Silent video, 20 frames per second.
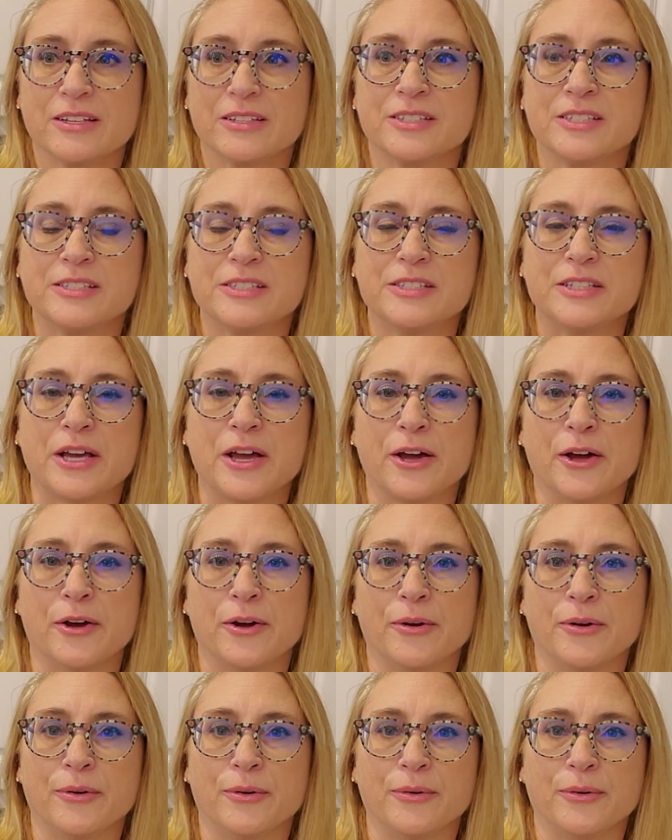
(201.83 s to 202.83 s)

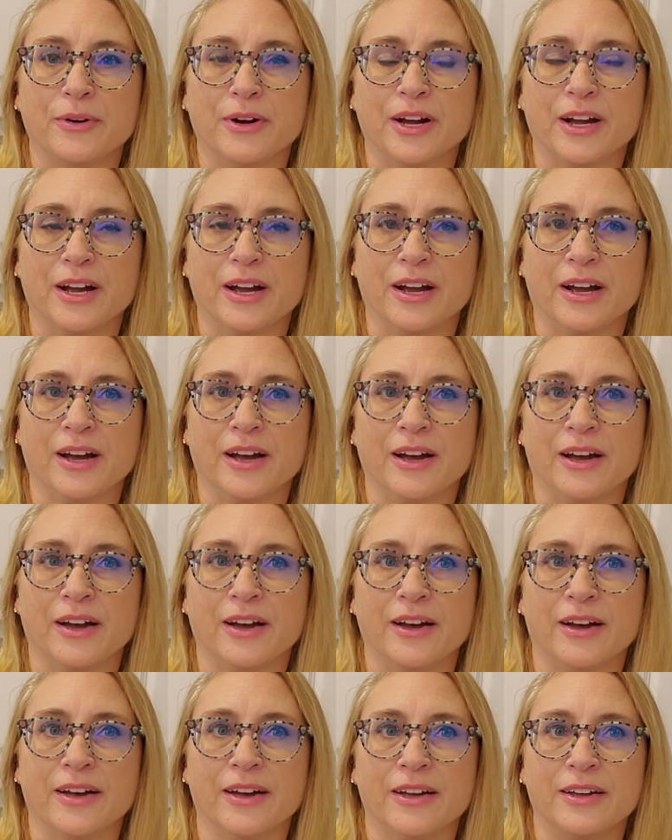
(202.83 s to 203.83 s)
So,
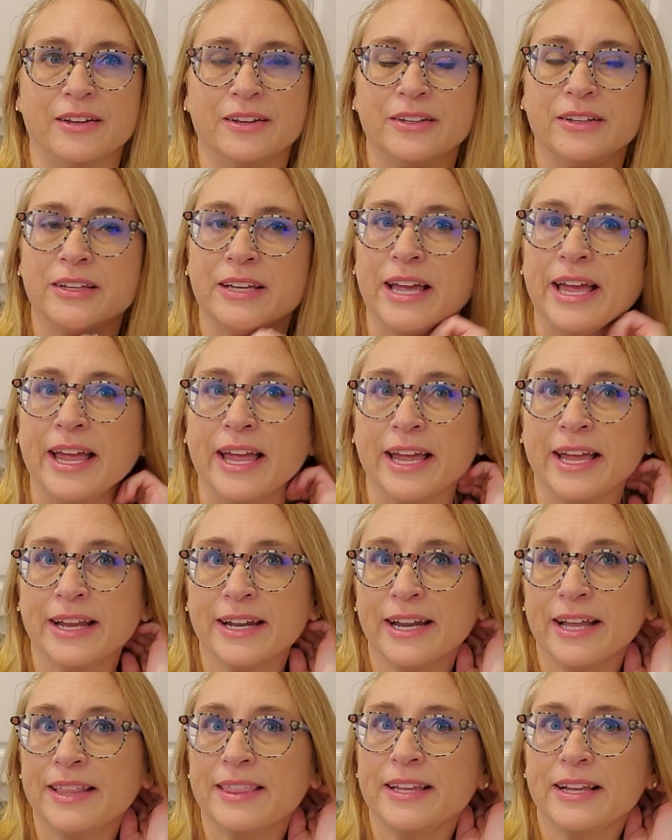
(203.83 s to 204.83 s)

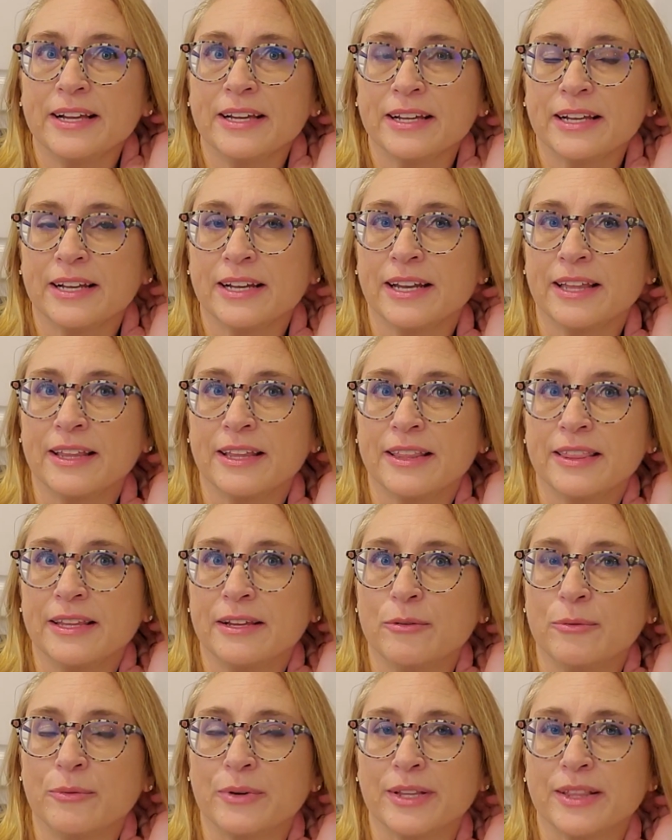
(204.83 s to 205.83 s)
and I think another
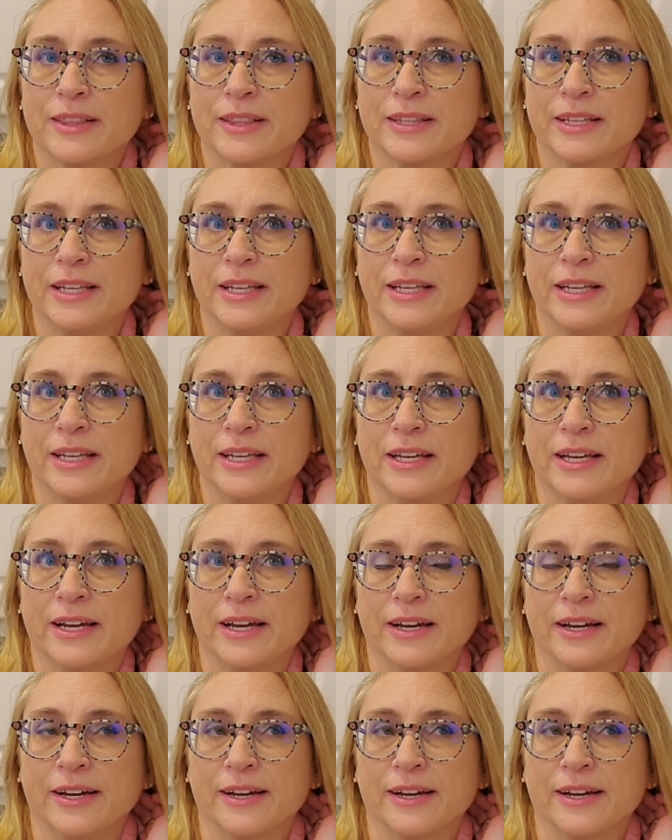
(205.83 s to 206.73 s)
thing with the,